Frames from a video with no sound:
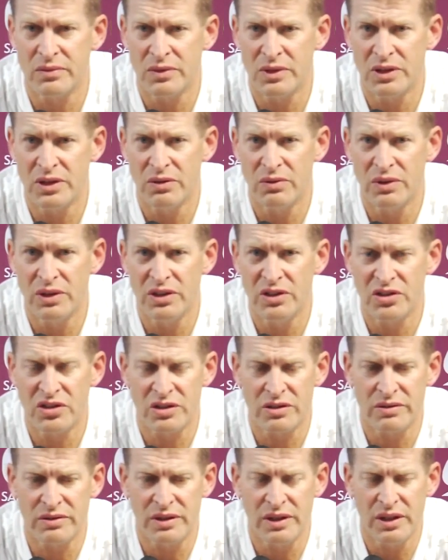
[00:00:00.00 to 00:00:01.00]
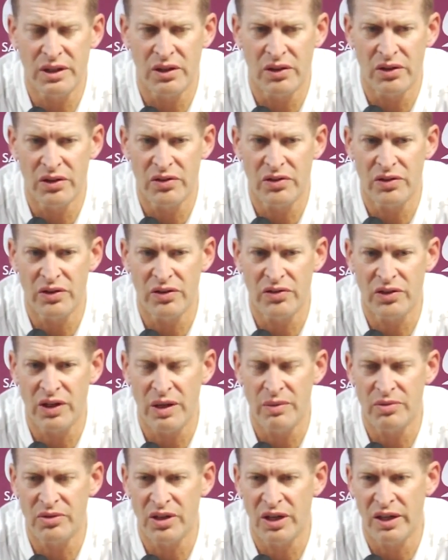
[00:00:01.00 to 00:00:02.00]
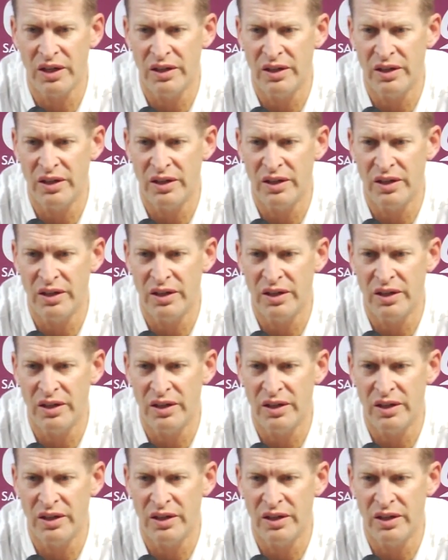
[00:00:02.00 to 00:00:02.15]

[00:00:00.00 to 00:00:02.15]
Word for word: we we just you know this this game's got